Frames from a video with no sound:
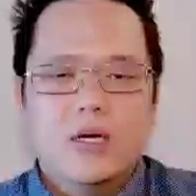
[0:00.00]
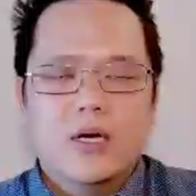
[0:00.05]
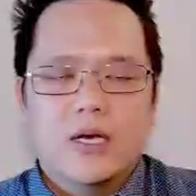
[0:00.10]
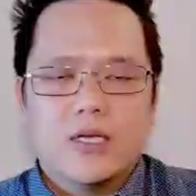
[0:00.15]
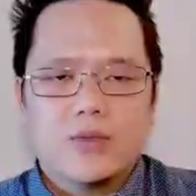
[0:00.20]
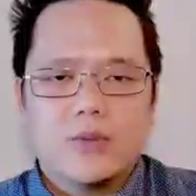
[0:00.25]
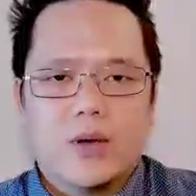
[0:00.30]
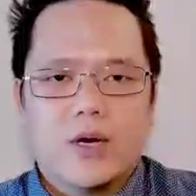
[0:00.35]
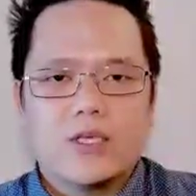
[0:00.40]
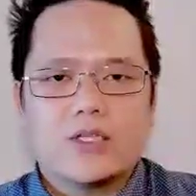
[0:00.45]

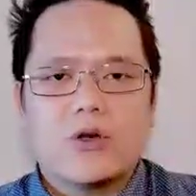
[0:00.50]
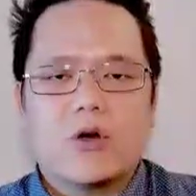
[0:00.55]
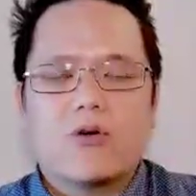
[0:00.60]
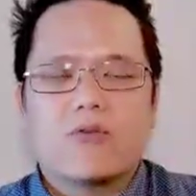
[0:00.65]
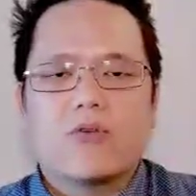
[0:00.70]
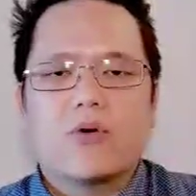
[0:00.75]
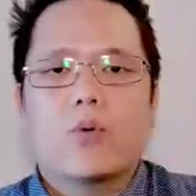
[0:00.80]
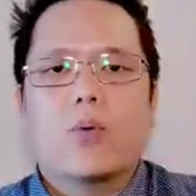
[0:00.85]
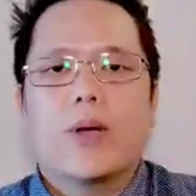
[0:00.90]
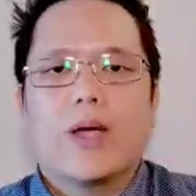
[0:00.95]
as well as
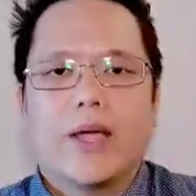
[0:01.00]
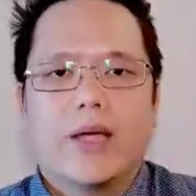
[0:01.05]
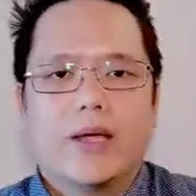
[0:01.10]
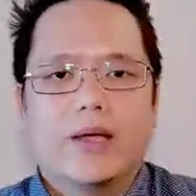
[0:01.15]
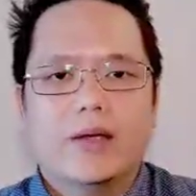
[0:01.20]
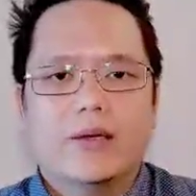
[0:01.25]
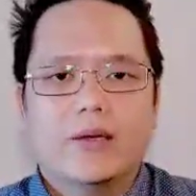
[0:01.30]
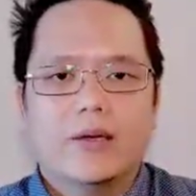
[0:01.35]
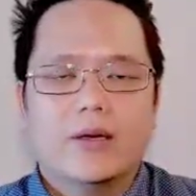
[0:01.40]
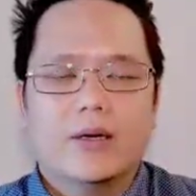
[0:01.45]

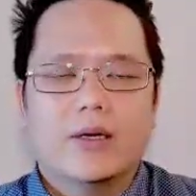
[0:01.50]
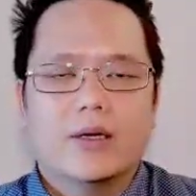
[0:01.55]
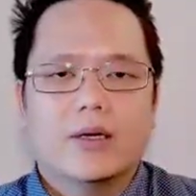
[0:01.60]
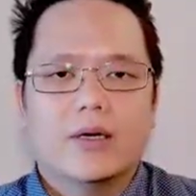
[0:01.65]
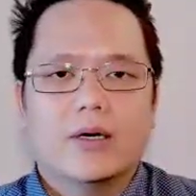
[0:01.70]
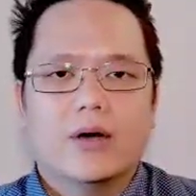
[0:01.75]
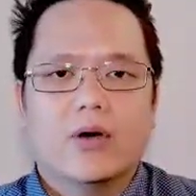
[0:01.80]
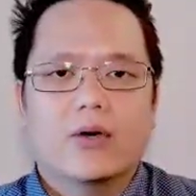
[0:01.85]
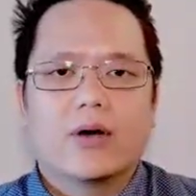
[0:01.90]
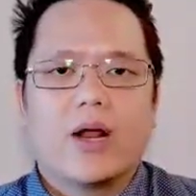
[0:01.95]
overweighing
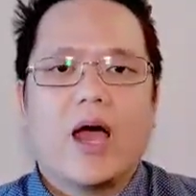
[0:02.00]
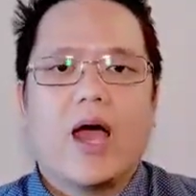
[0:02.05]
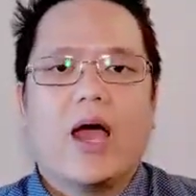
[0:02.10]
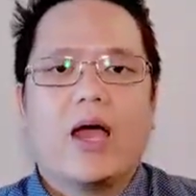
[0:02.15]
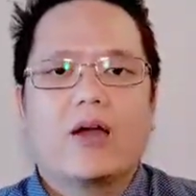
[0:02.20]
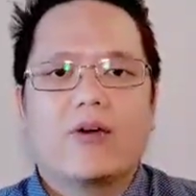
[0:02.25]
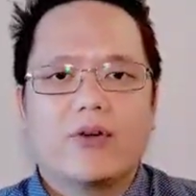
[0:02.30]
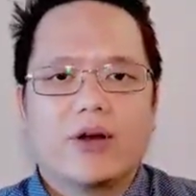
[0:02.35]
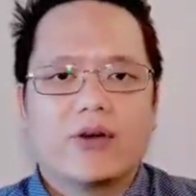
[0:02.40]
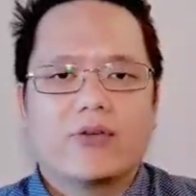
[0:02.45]
on
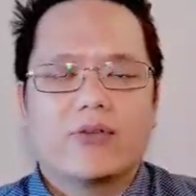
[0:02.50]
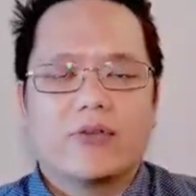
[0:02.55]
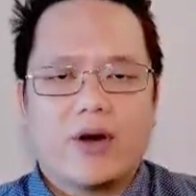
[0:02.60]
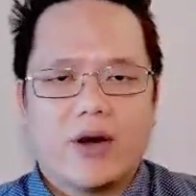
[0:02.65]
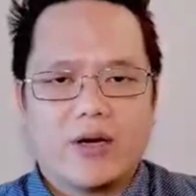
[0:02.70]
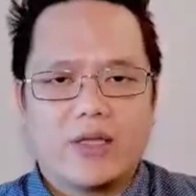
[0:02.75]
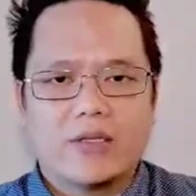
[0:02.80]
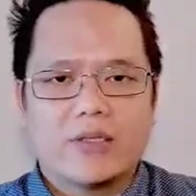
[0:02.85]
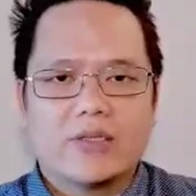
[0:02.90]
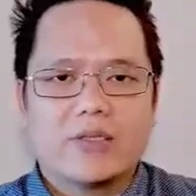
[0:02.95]
high grade
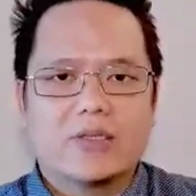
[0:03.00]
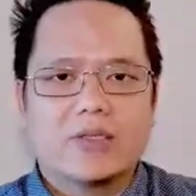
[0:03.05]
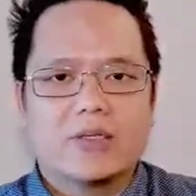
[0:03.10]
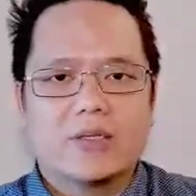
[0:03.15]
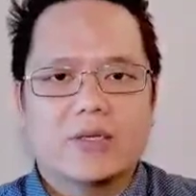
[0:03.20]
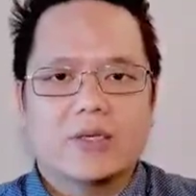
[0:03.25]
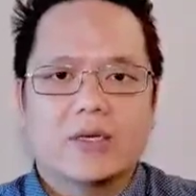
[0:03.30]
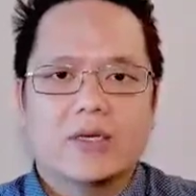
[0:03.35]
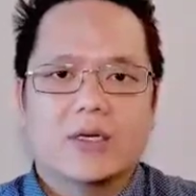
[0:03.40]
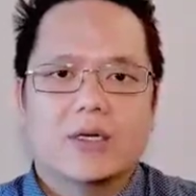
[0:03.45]
credits
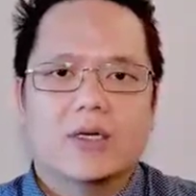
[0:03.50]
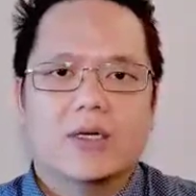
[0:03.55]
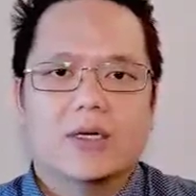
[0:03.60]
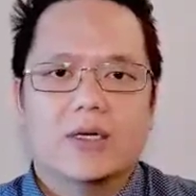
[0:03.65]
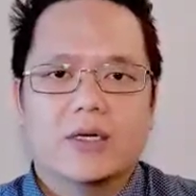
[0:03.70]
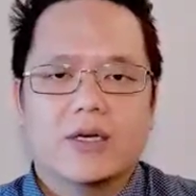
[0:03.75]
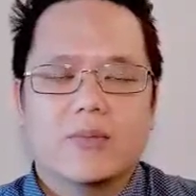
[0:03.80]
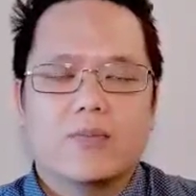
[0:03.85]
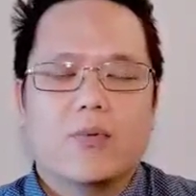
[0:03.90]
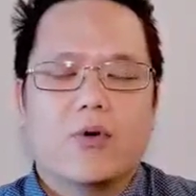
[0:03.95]

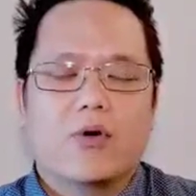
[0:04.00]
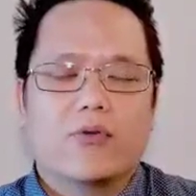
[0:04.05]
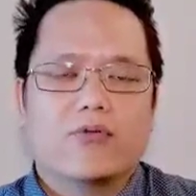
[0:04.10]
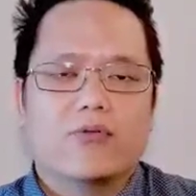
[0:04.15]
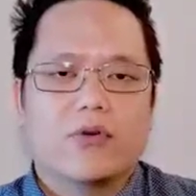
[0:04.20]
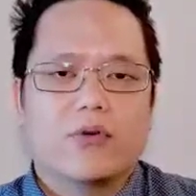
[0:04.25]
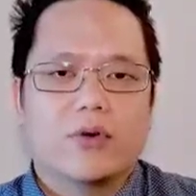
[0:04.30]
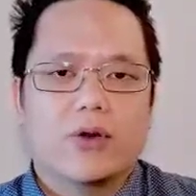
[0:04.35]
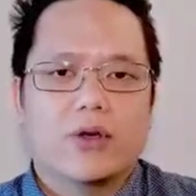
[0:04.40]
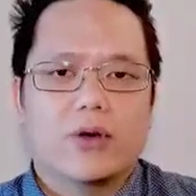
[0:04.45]
in the
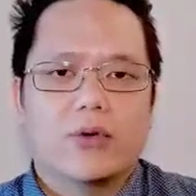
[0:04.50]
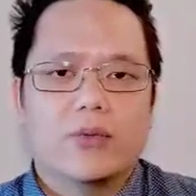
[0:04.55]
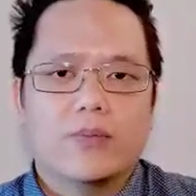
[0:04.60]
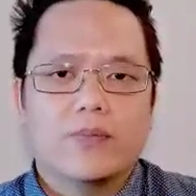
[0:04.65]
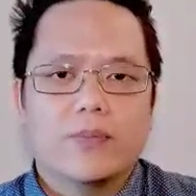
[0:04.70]
portfolio.